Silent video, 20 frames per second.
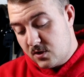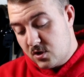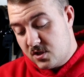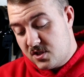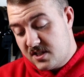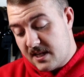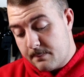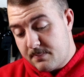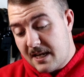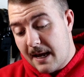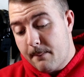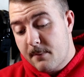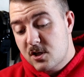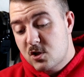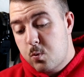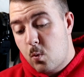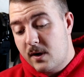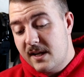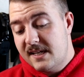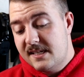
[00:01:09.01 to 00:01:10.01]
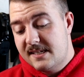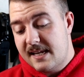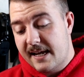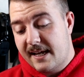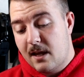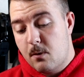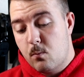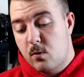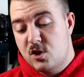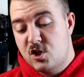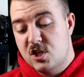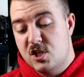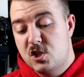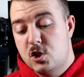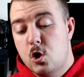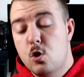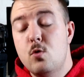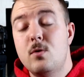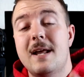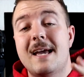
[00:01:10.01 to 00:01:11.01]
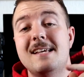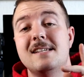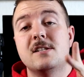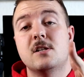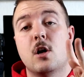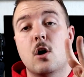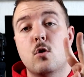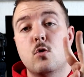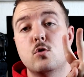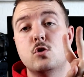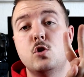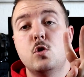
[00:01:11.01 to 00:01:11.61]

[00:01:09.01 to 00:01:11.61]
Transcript: September 22nd, which is 2 days ago.